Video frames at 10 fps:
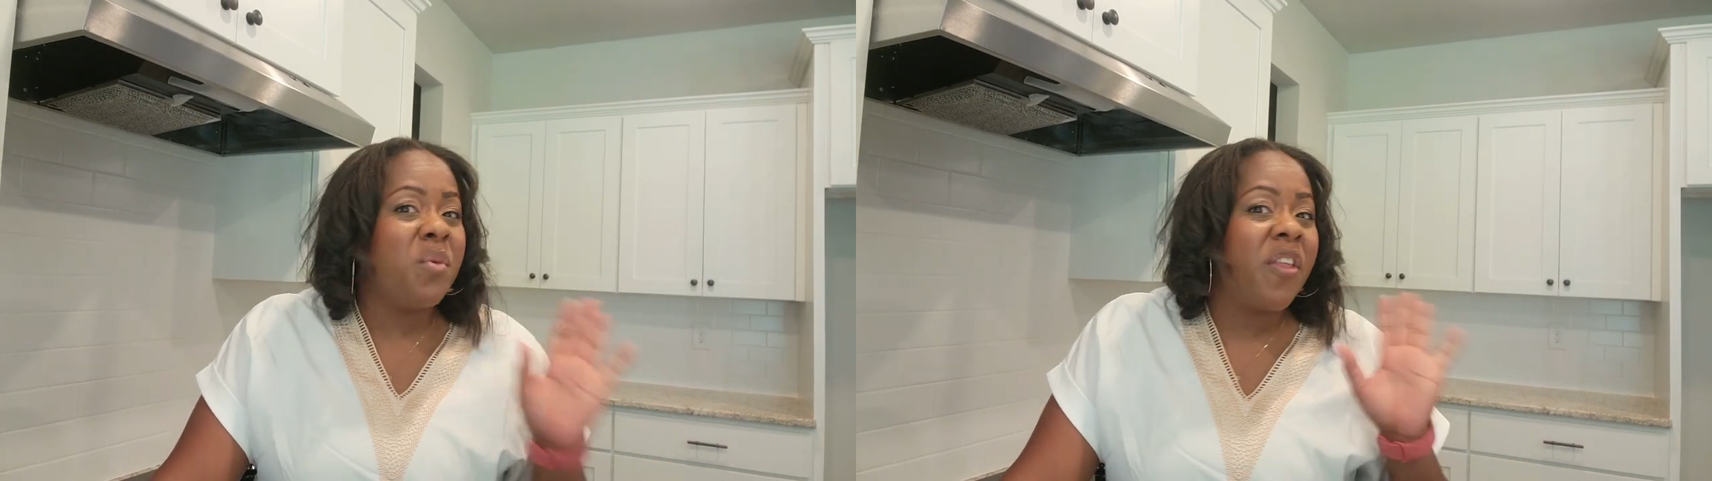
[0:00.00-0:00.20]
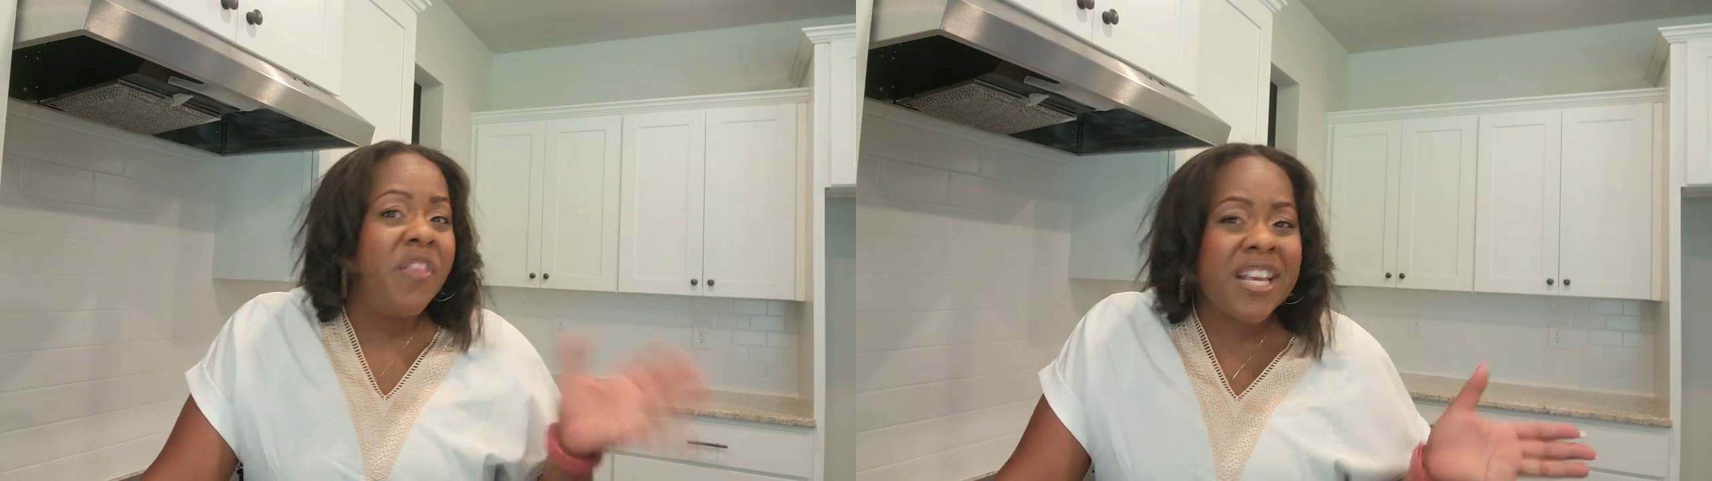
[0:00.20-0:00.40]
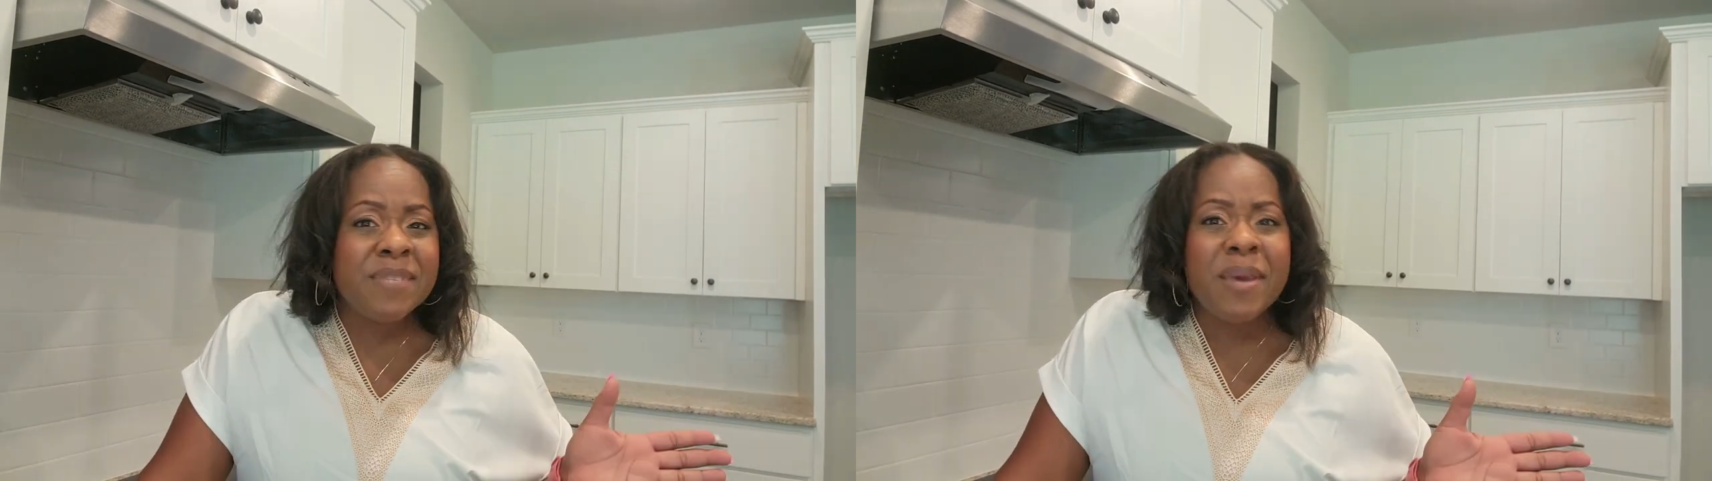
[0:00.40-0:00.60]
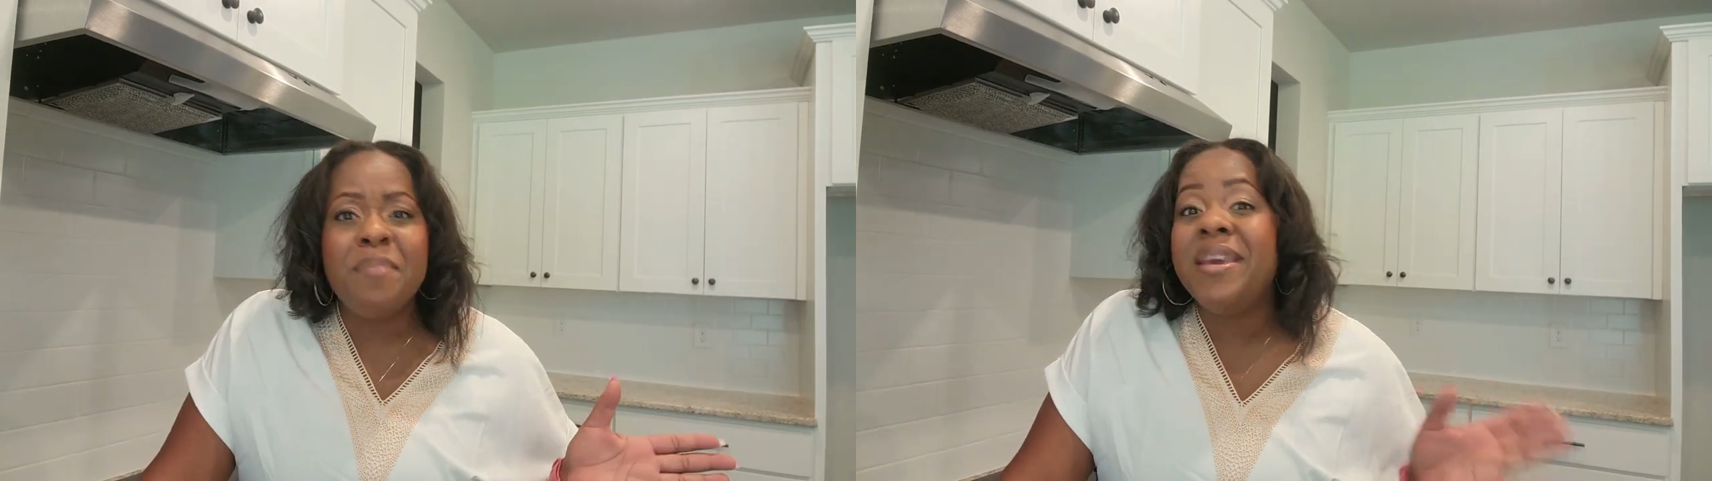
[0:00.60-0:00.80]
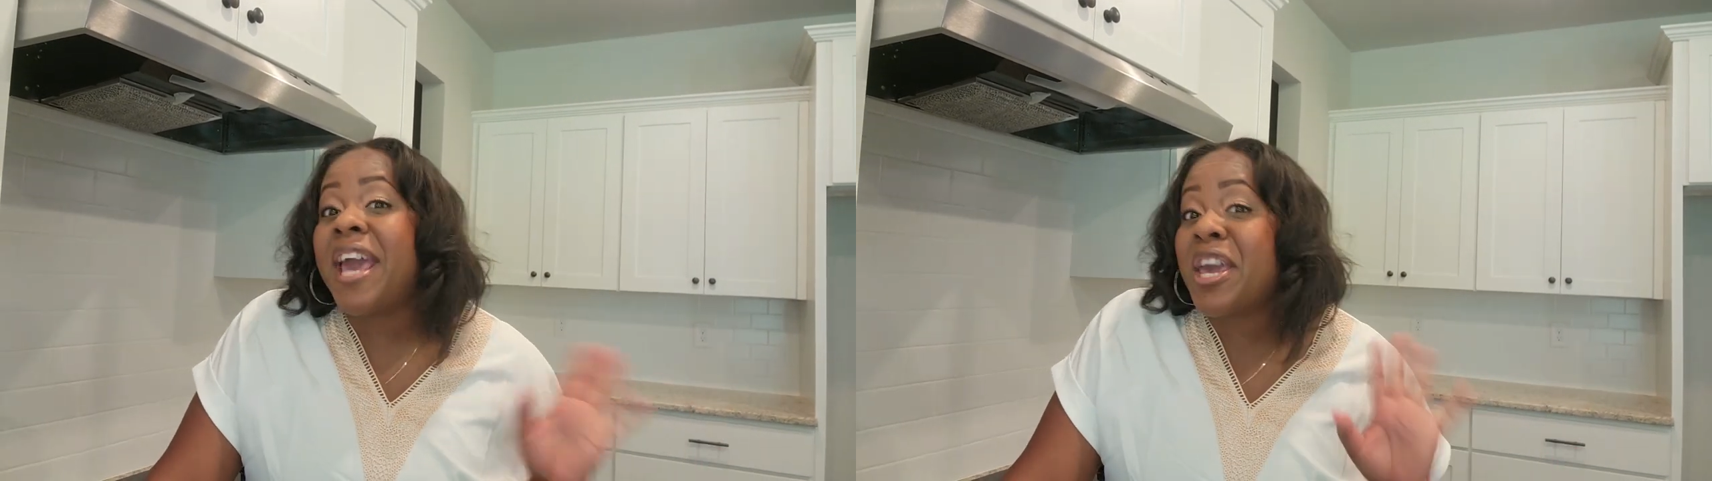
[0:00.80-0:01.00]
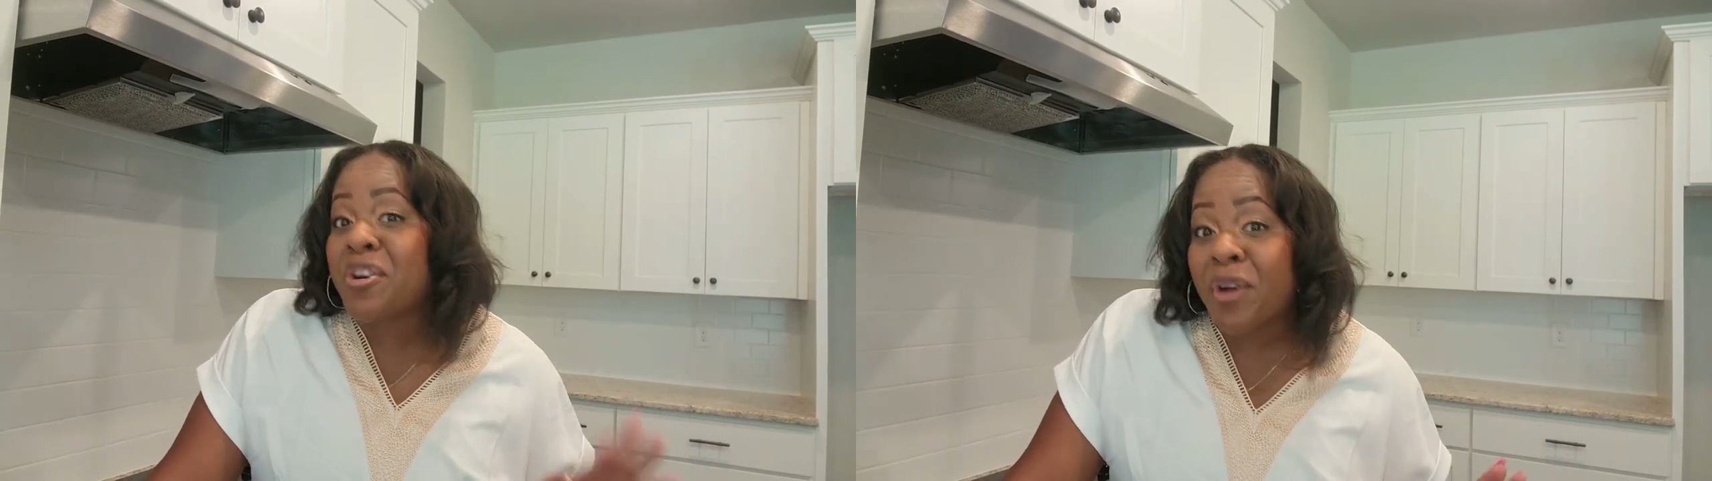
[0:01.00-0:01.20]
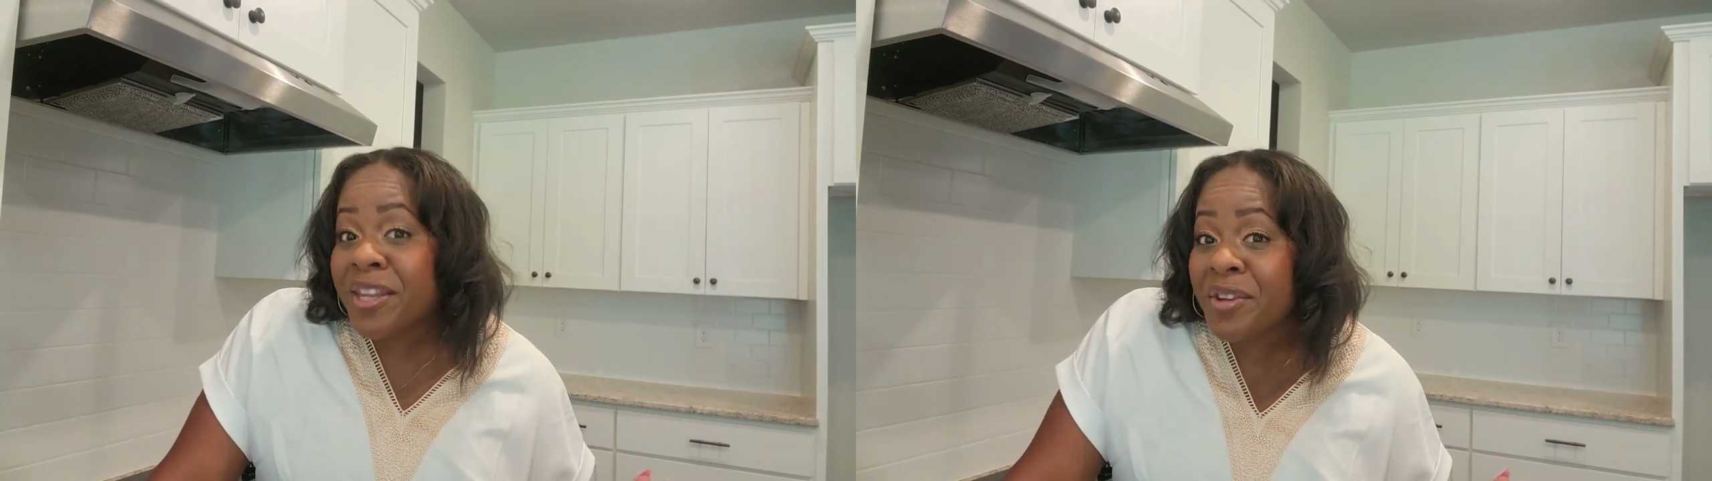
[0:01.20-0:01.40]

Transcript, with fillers: well, this may be a great